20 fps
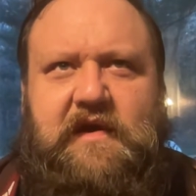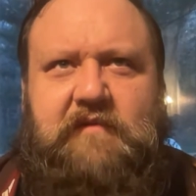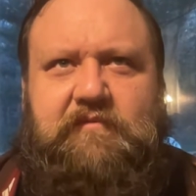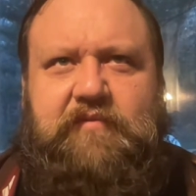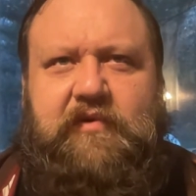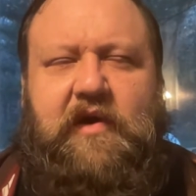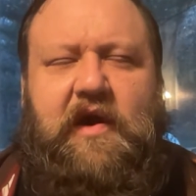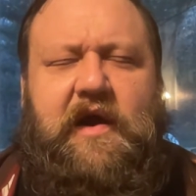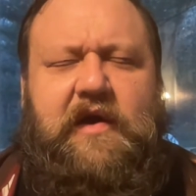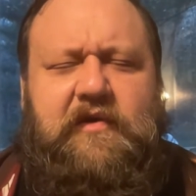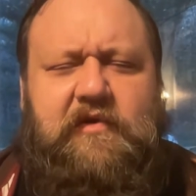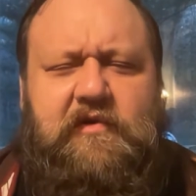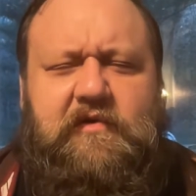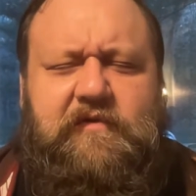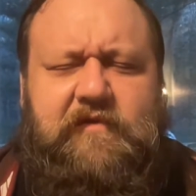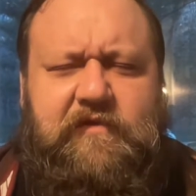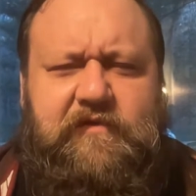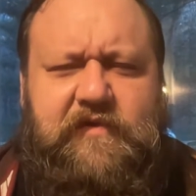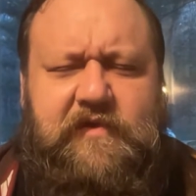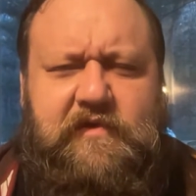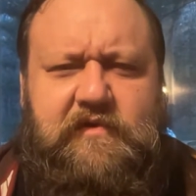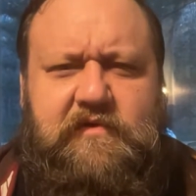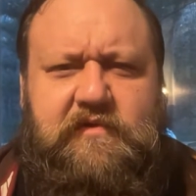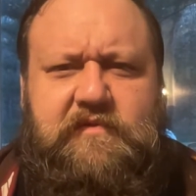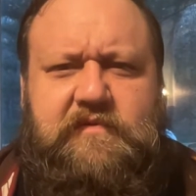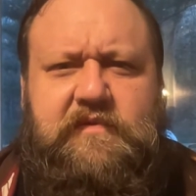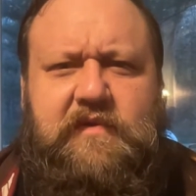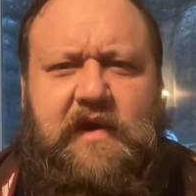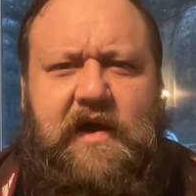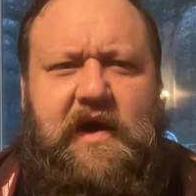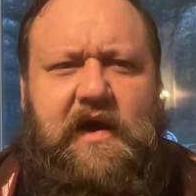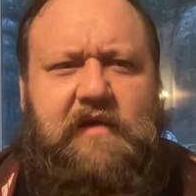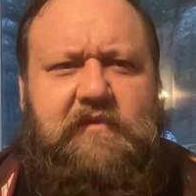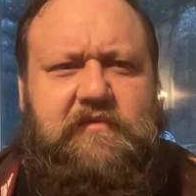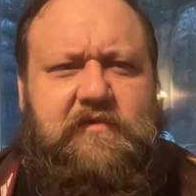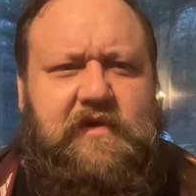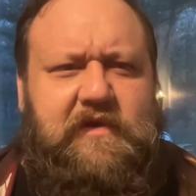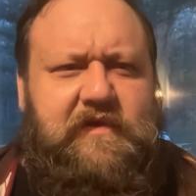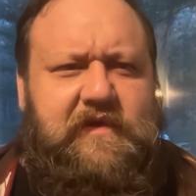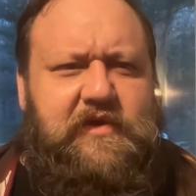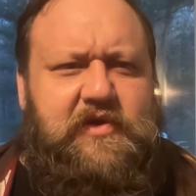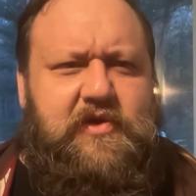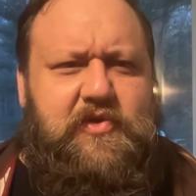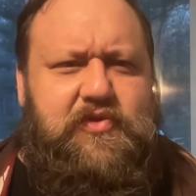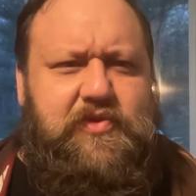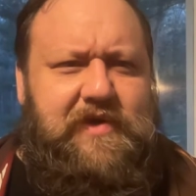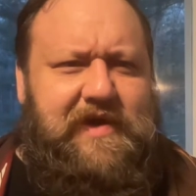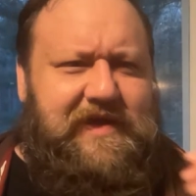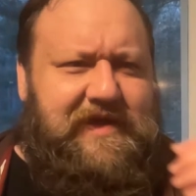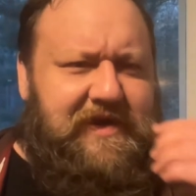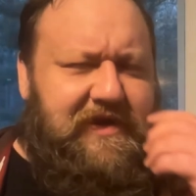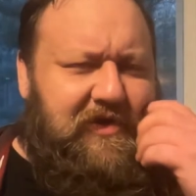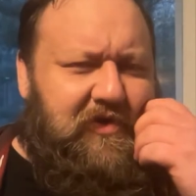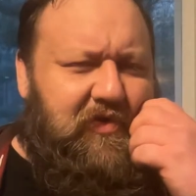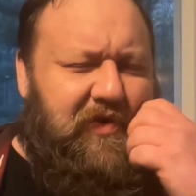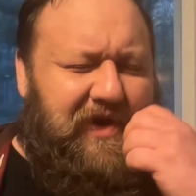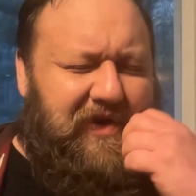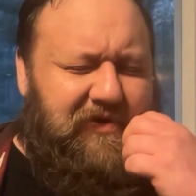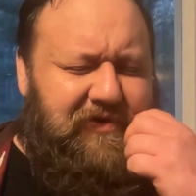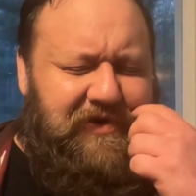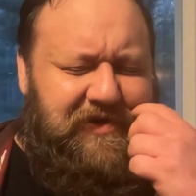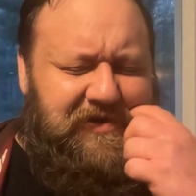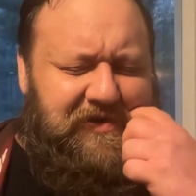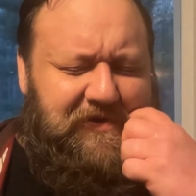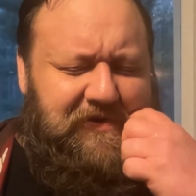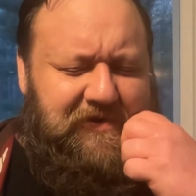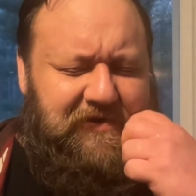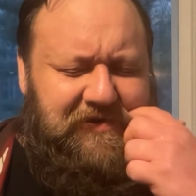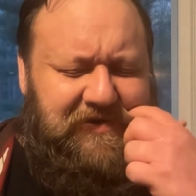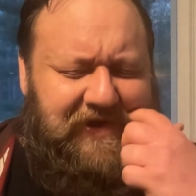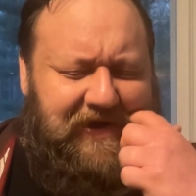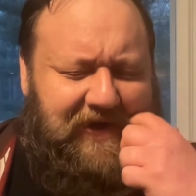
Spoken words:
broad overview, really just like a quick little